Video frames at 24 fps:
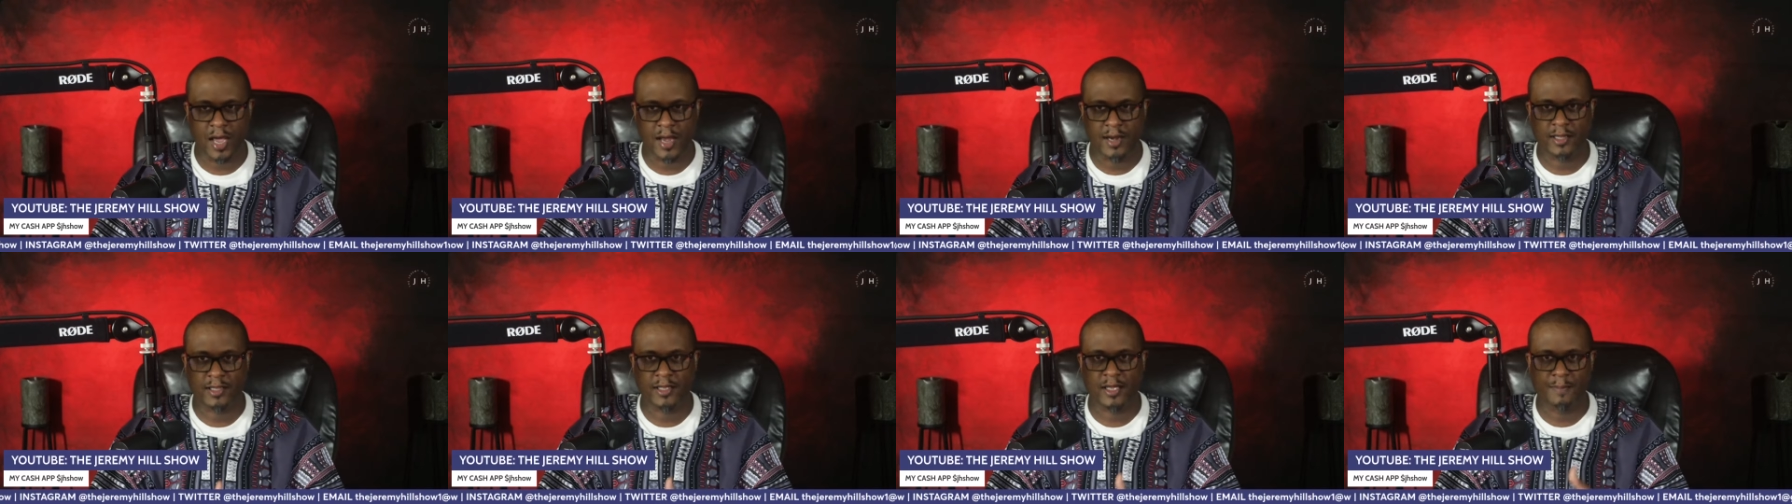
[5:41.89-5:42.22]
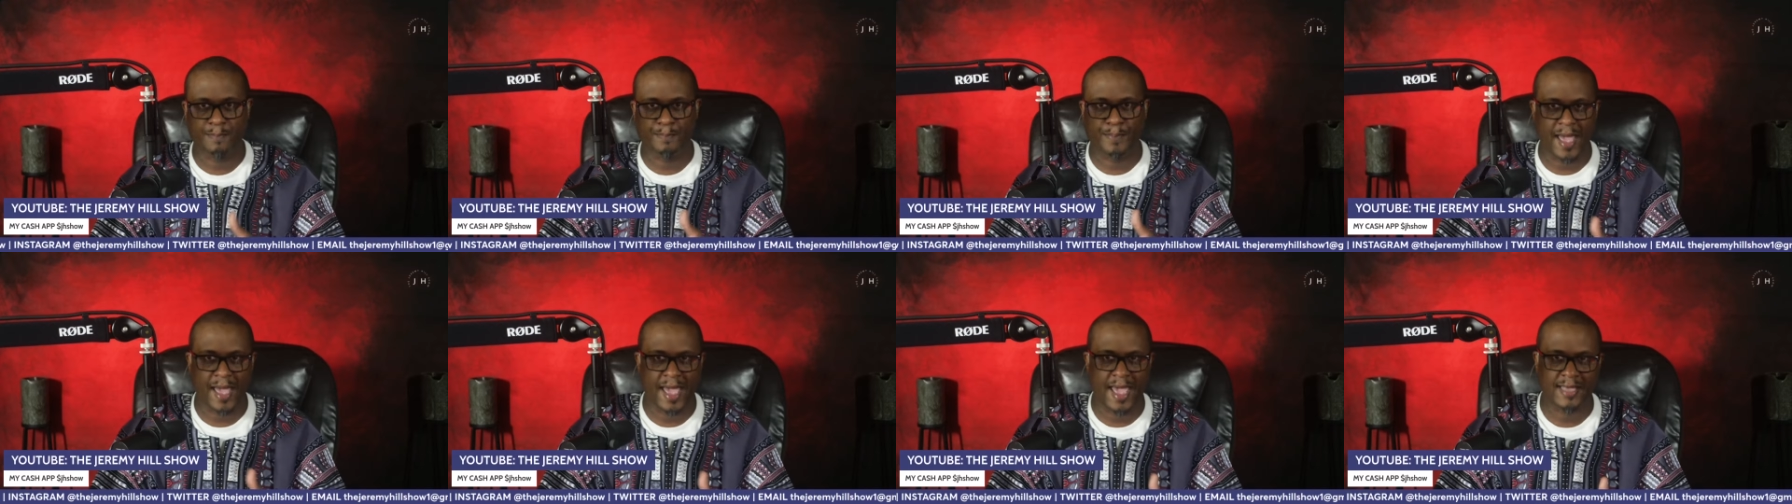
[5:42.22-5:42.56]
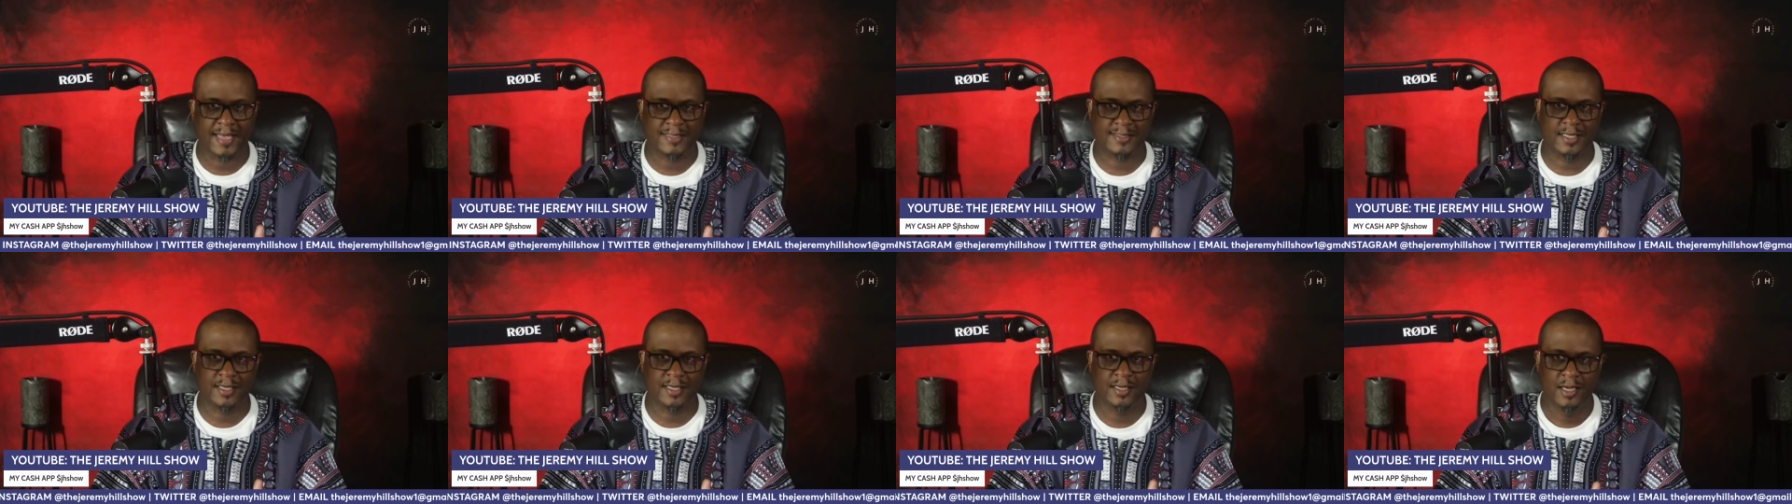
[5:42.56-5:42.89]
to get
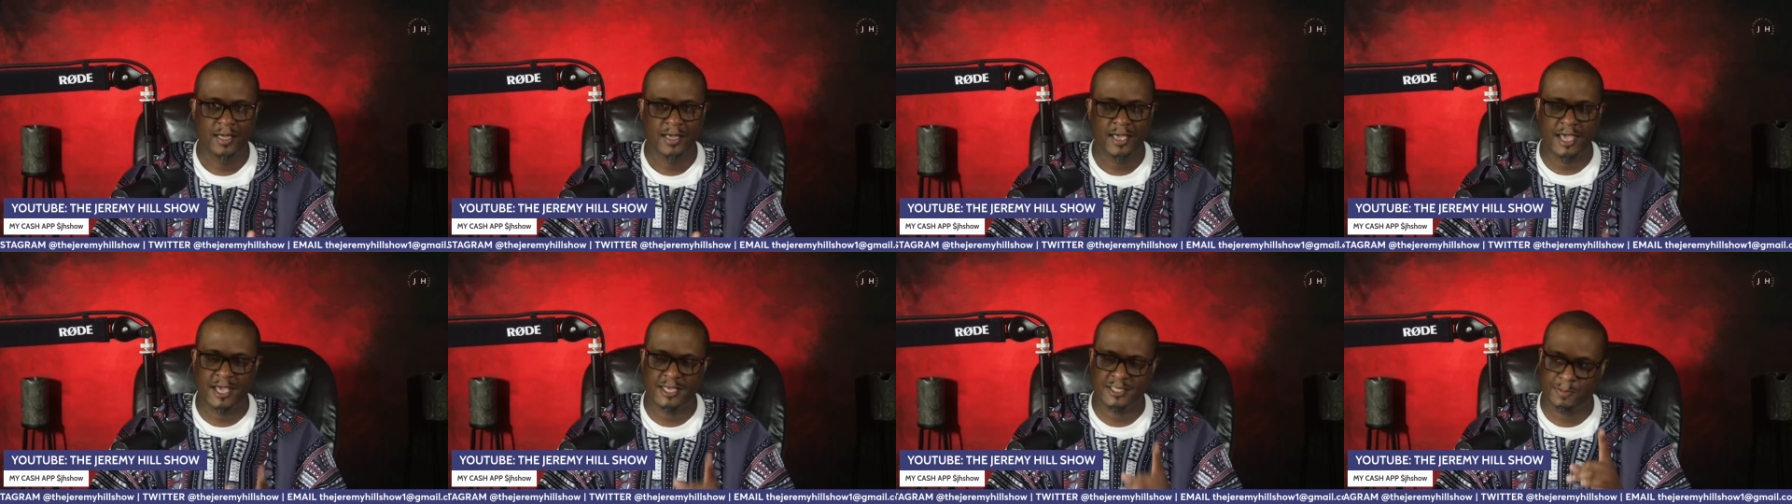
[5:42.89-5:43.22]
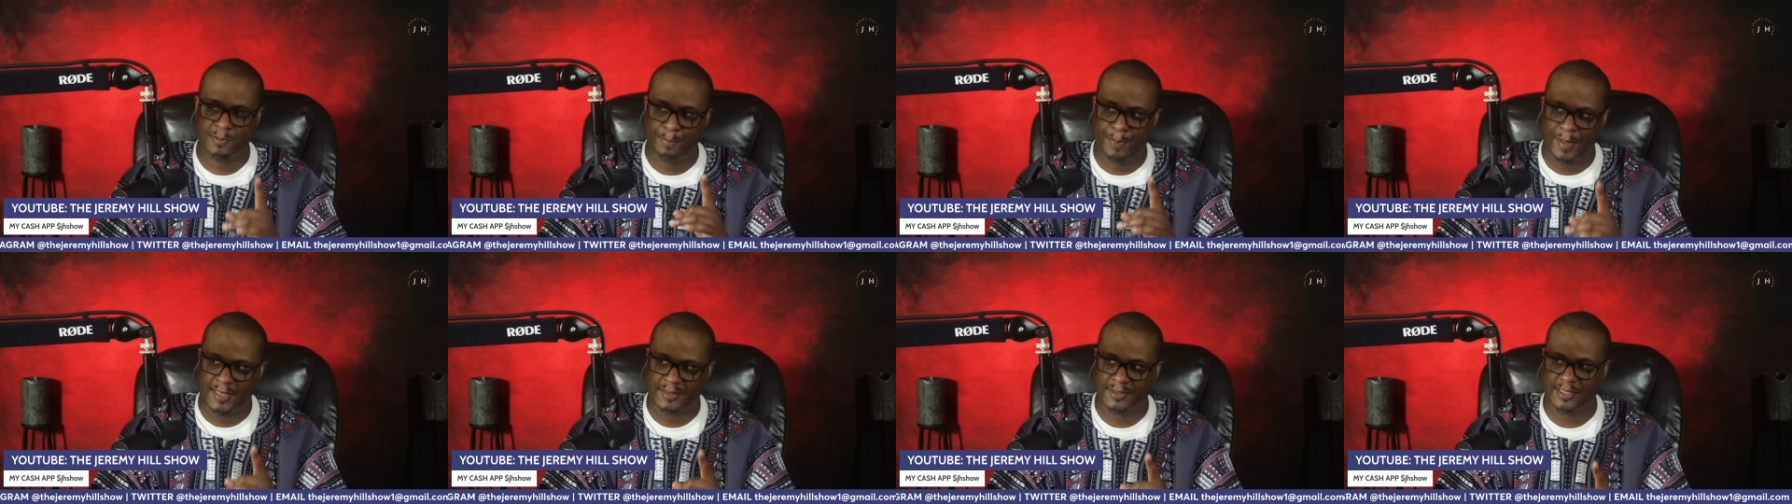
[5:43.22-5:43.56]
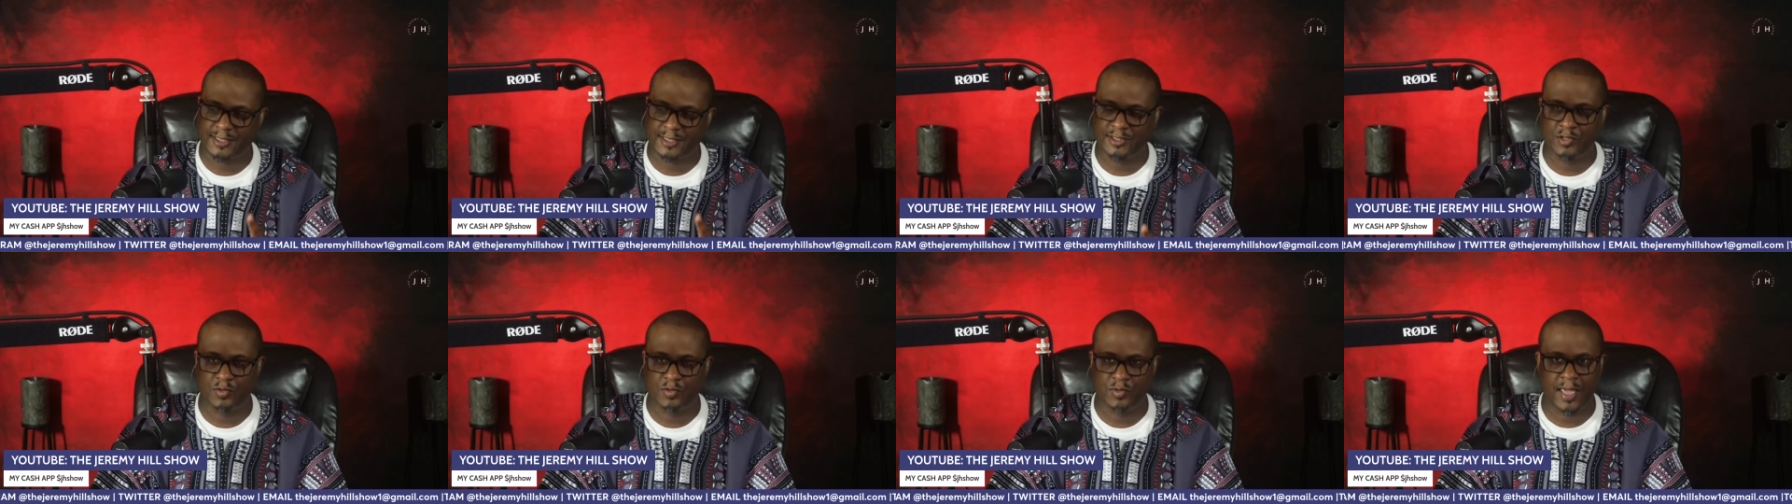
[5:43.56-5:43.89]
past it as best
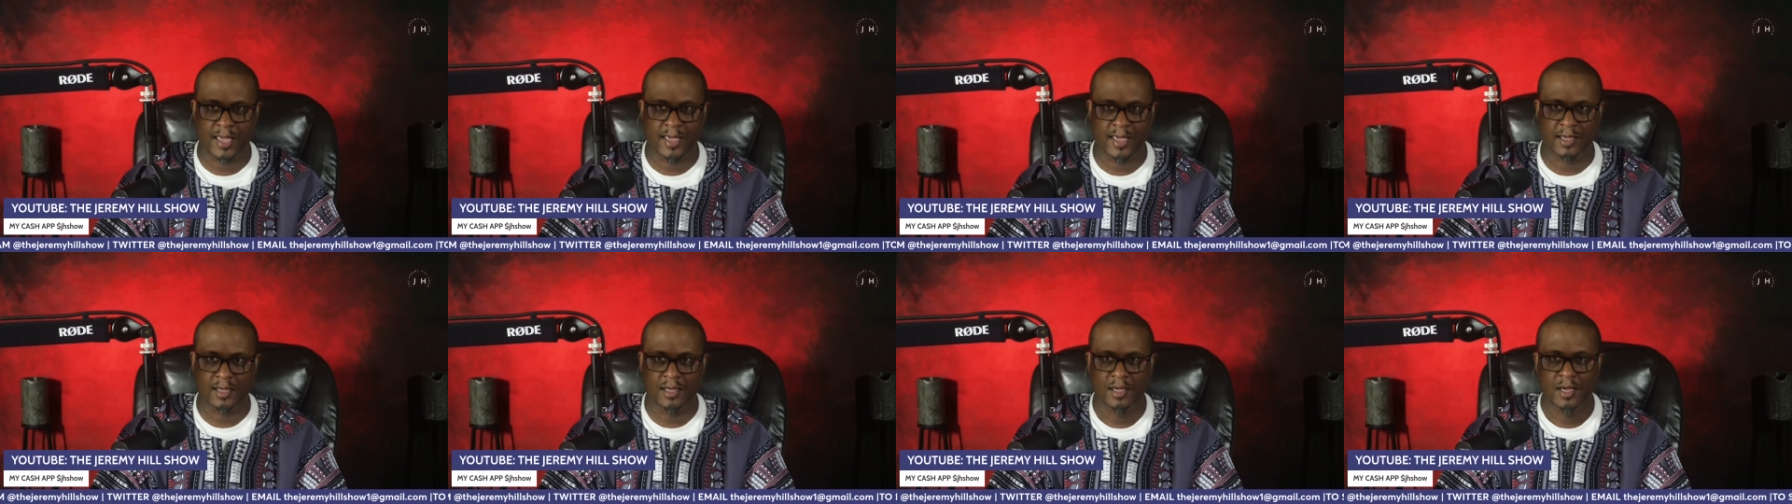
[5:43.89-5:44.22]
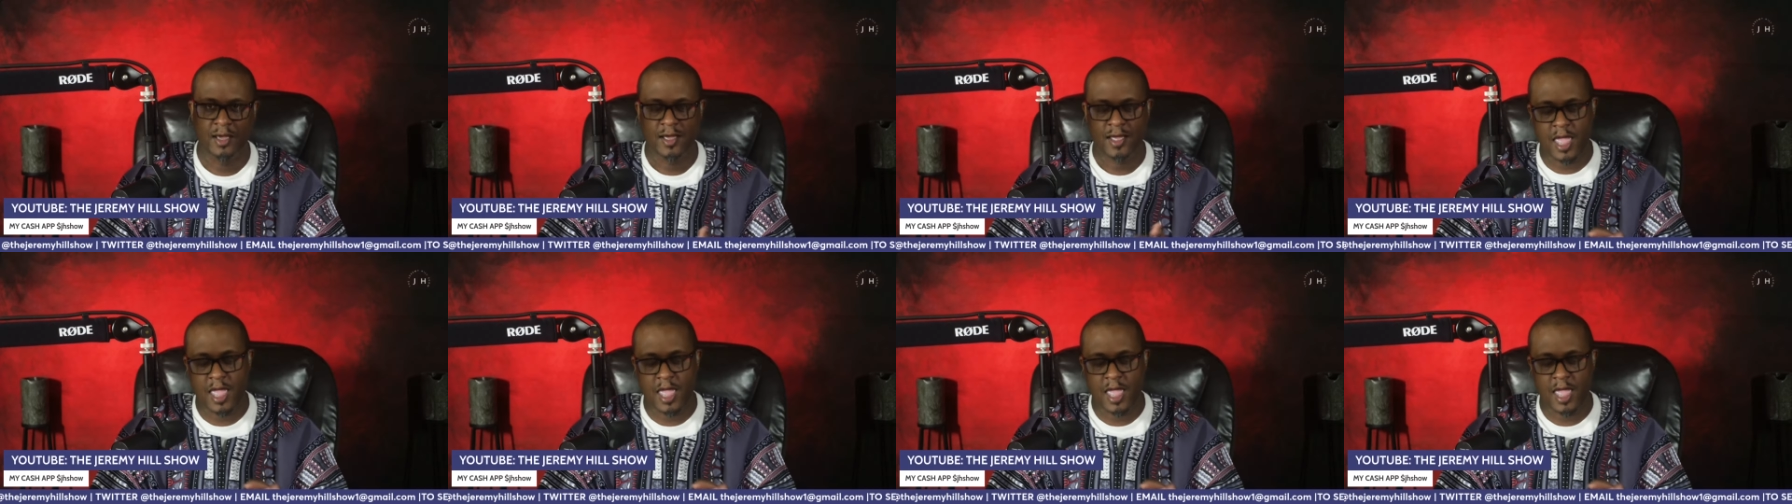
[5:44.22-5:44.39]
as you can.